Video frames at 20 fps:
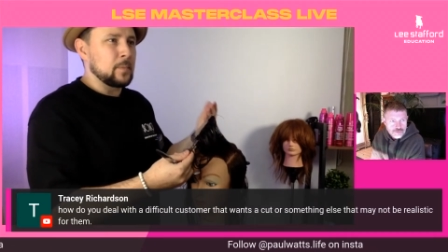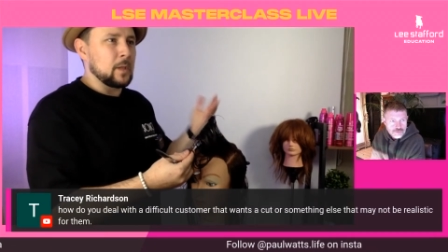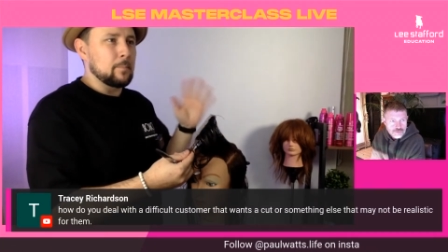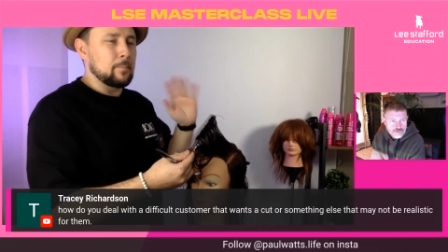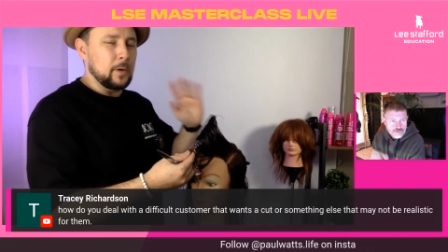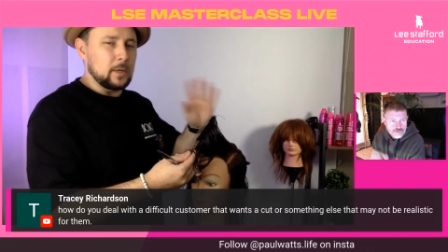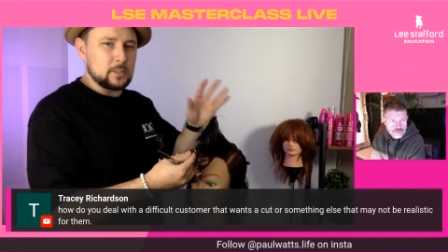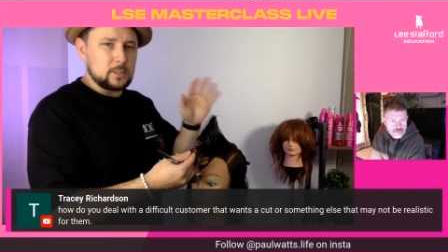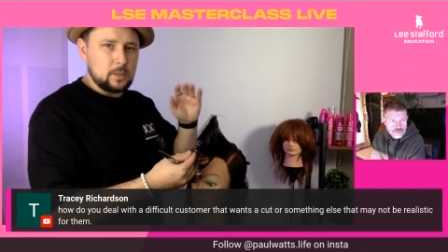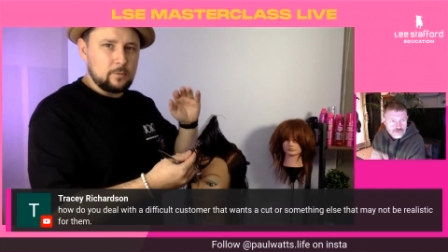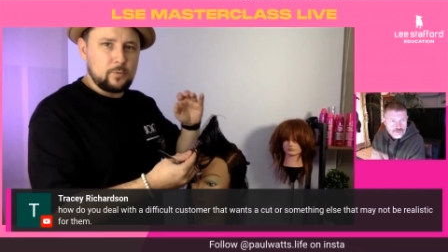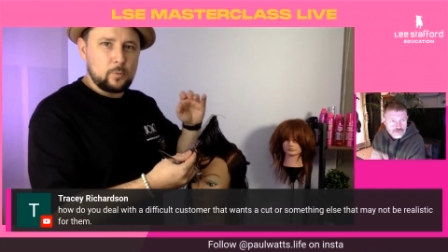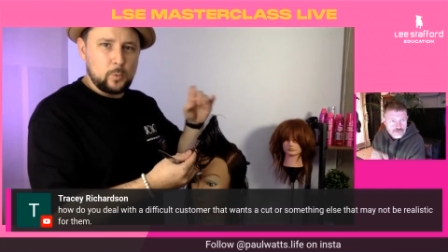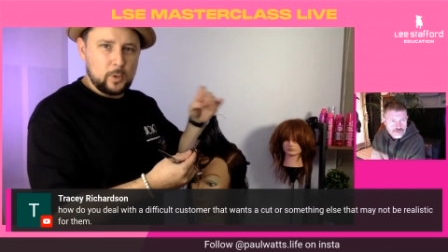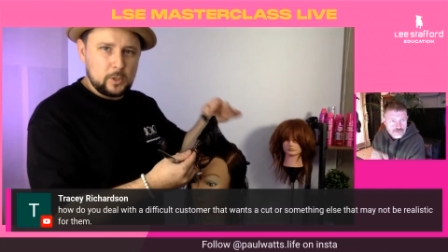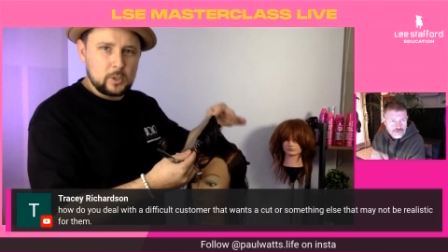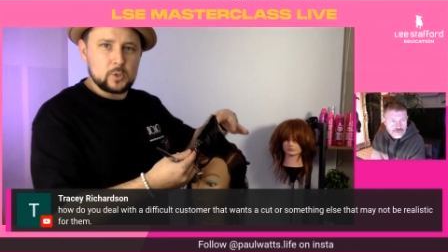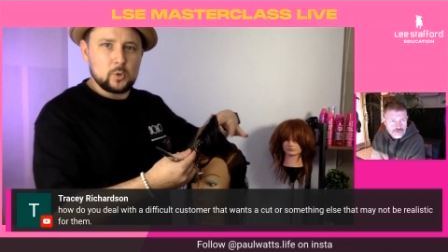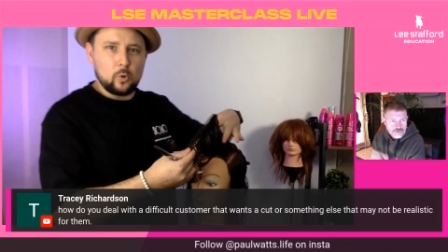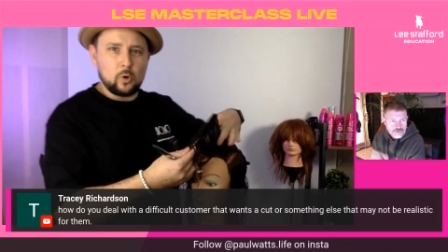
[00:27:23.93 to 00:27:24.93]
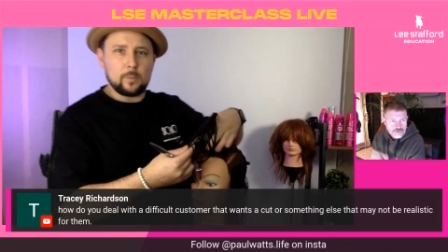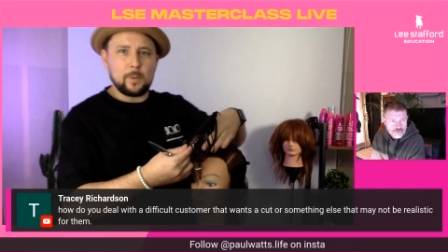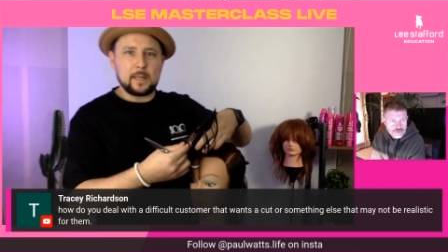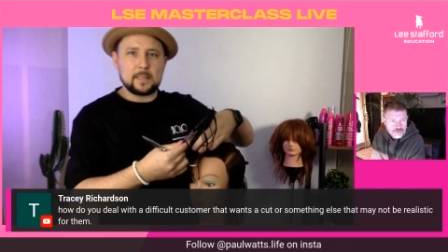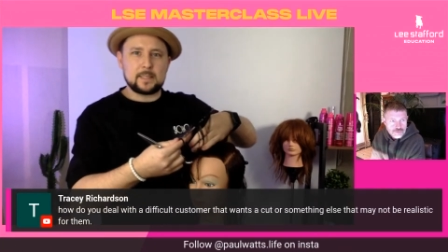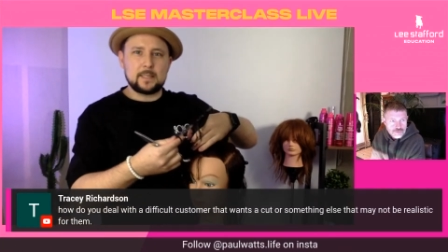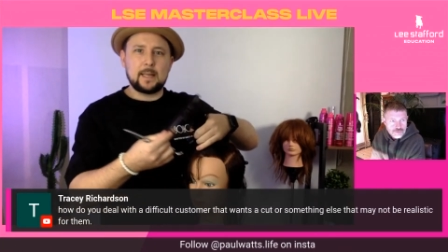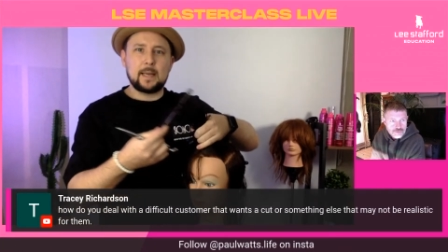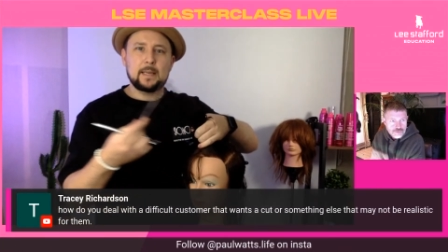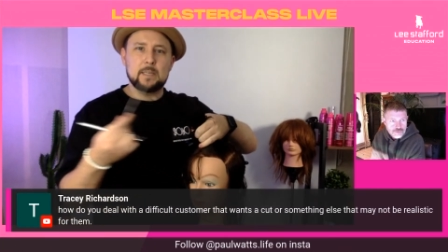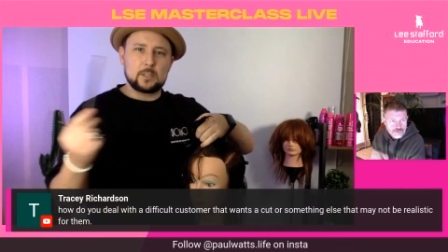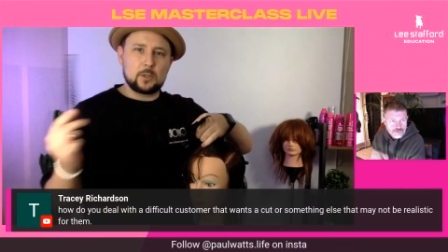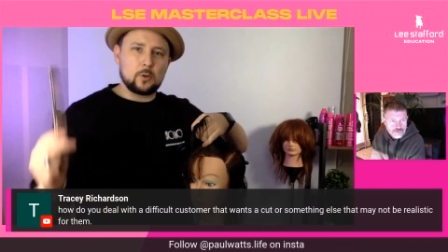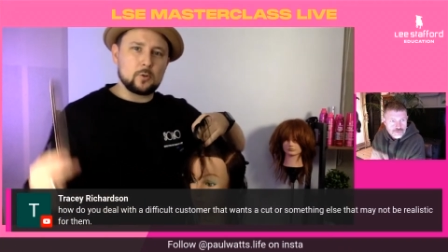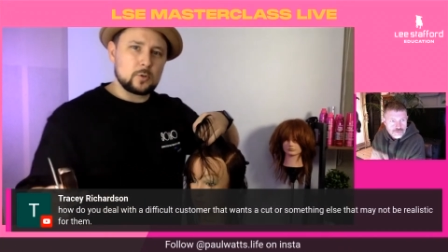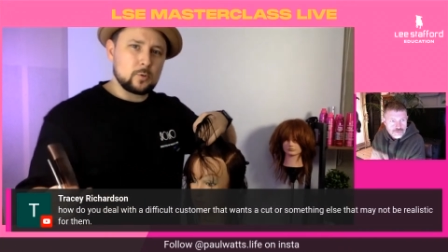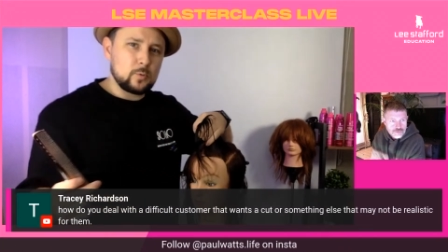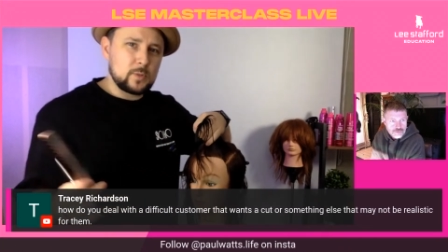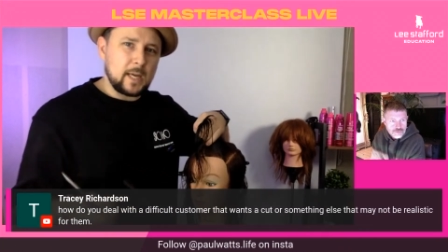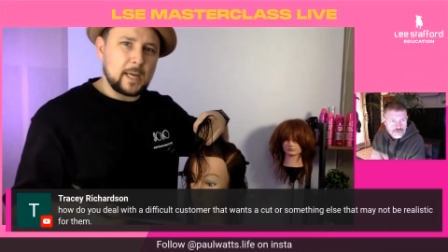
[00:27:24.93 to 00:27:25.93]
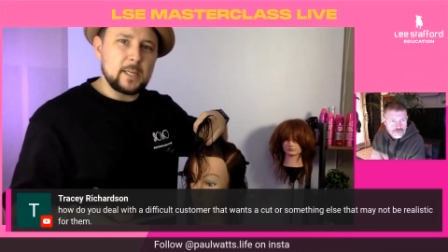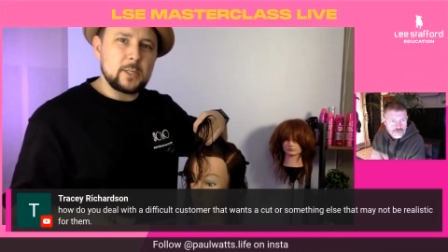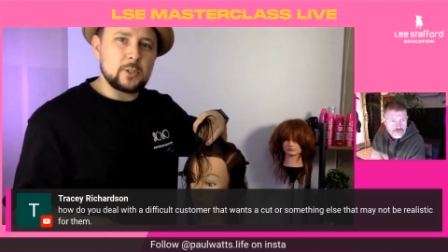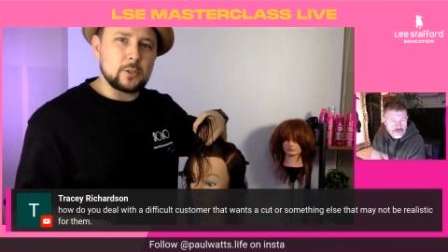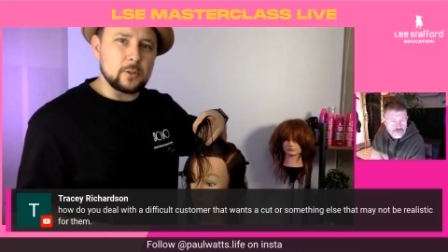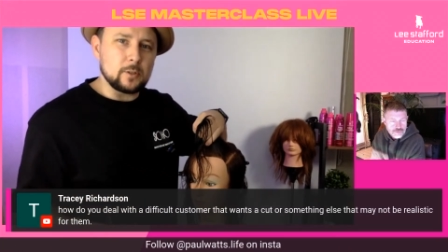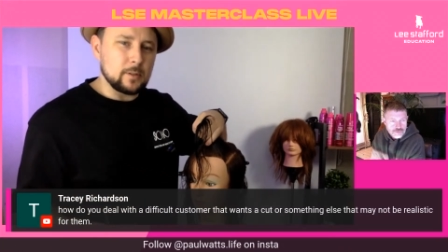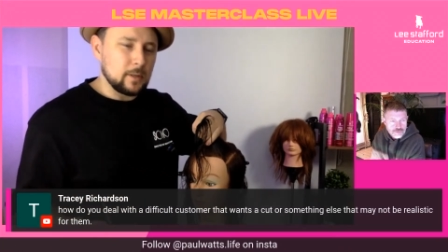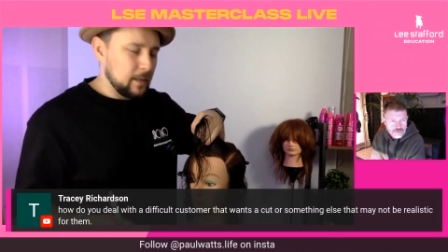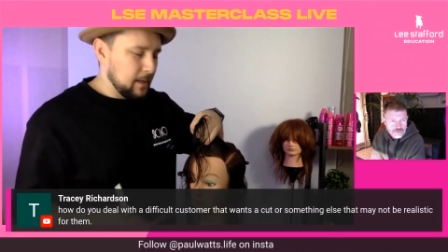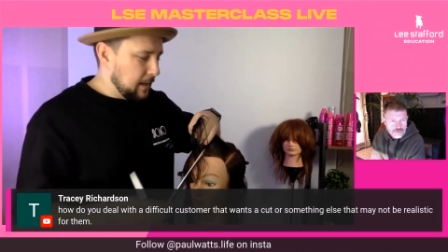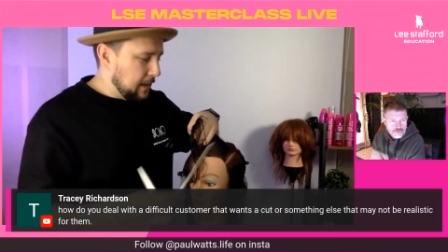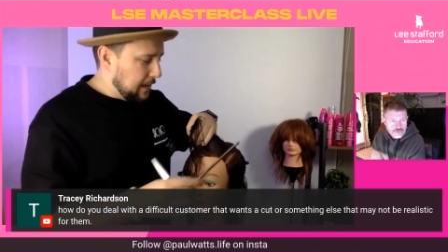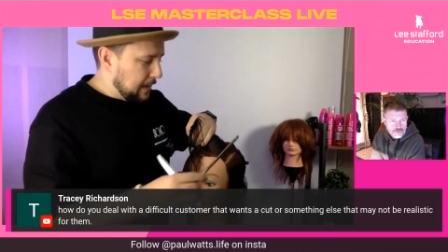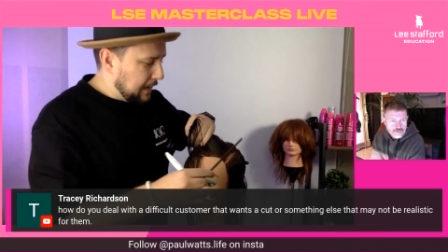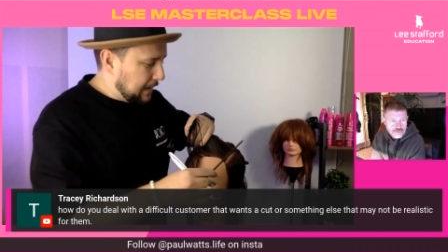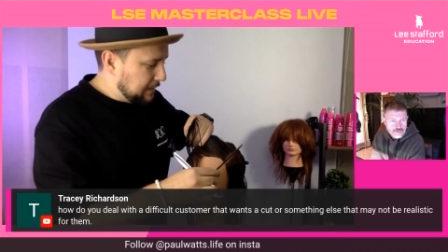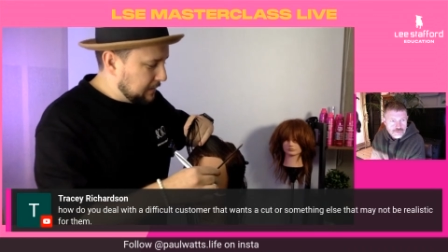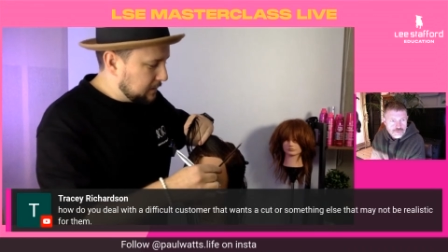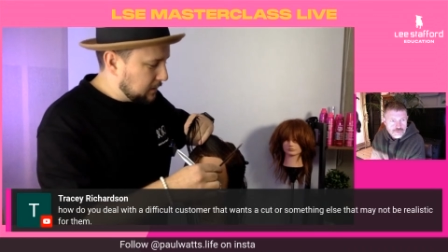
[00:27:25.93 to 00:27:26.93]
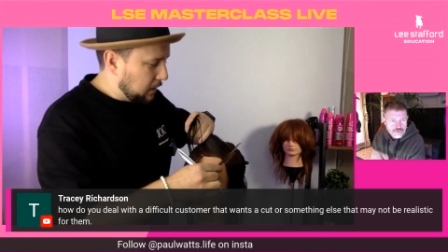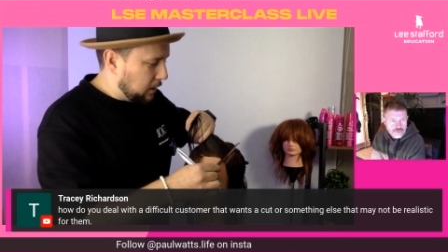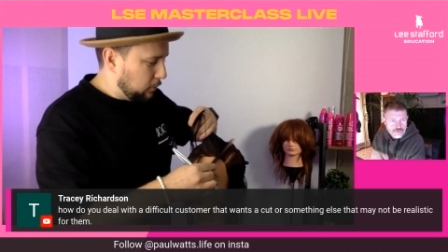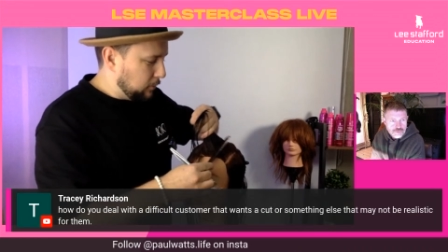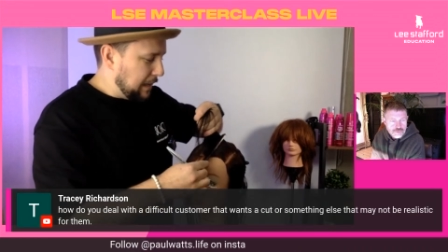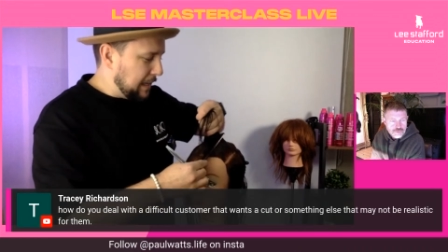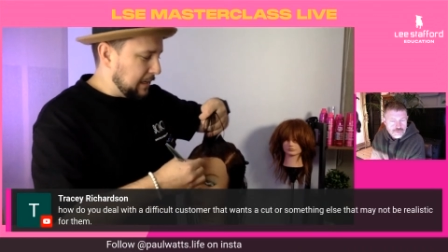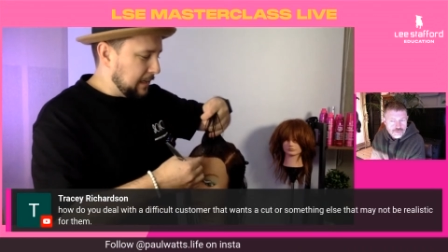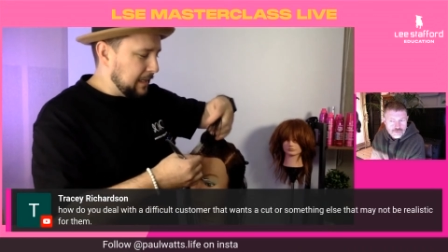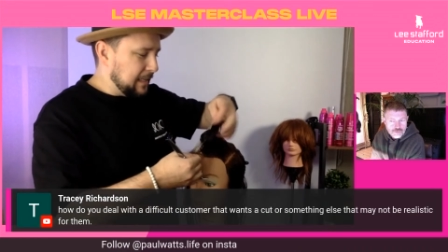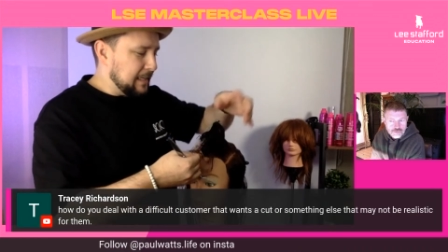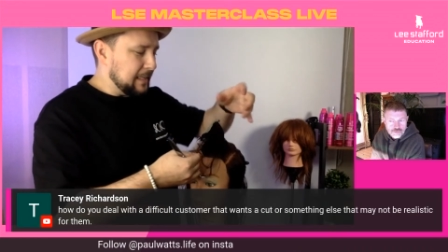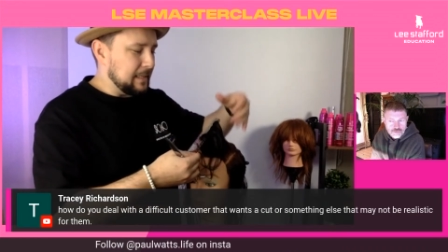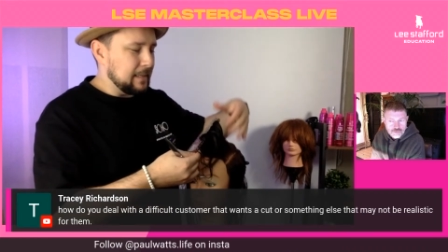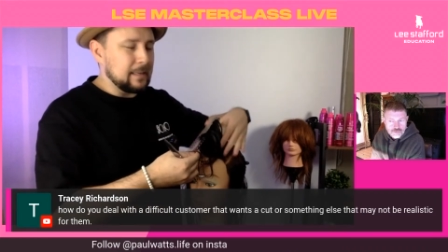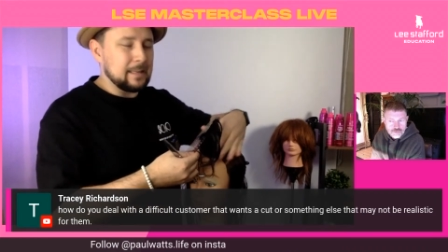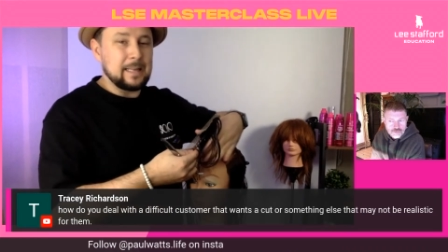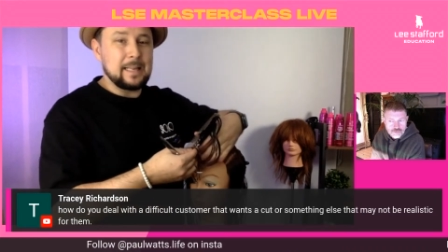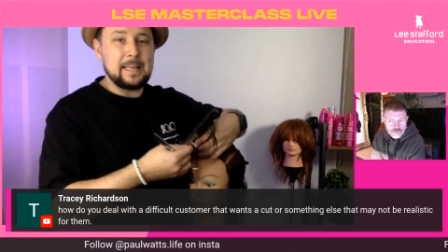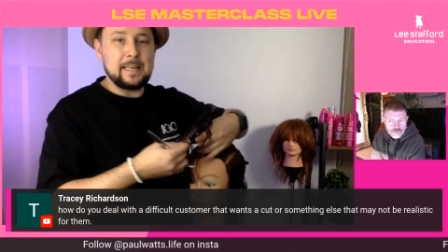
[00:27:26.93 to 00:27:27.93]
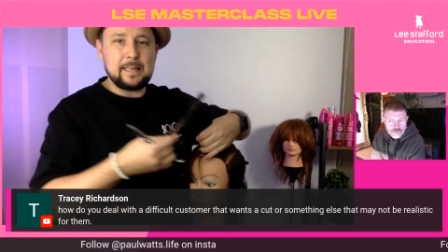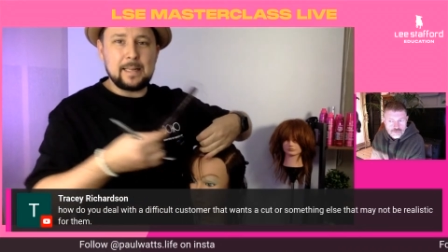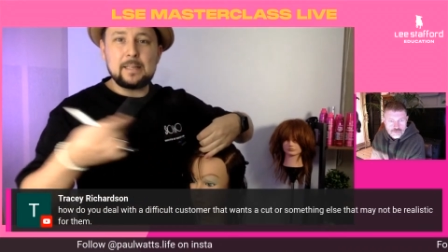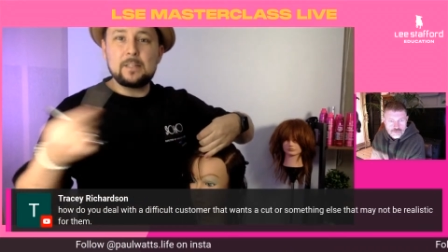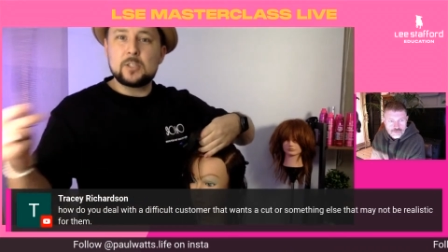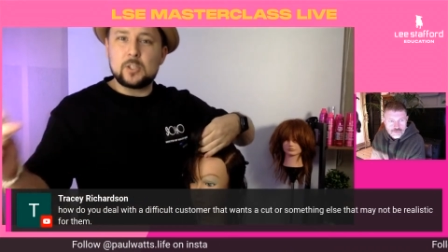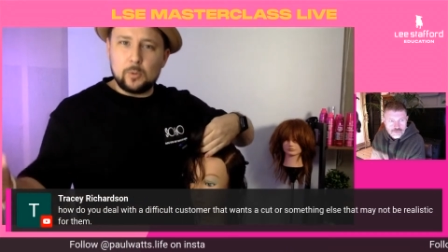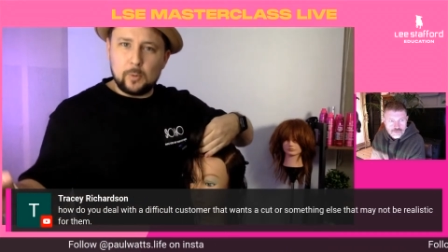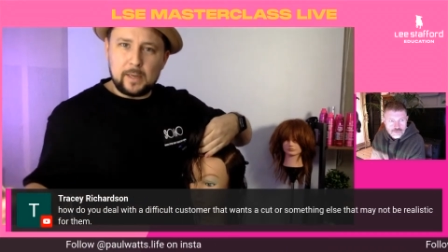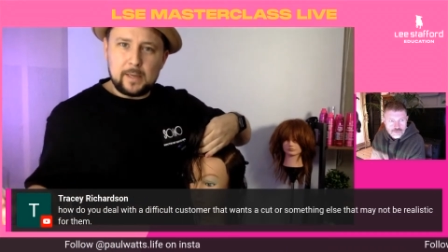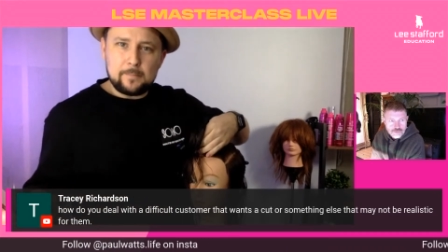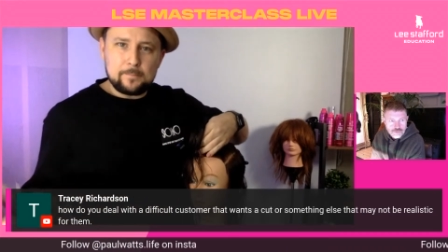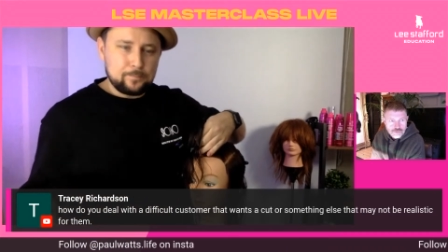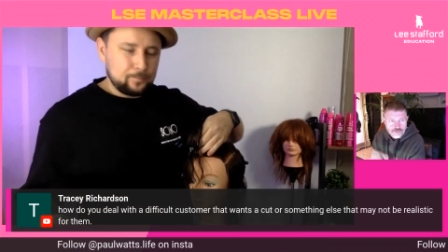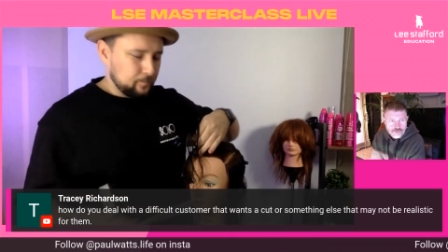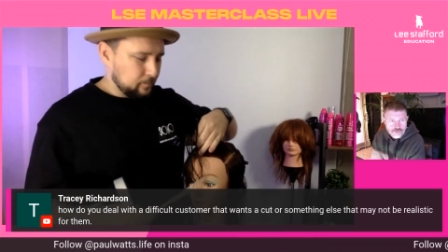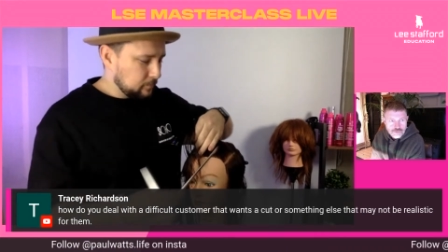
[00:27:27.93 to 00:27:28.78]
But something we're going to talk about today is consultation, and I'll let Lee lead into it.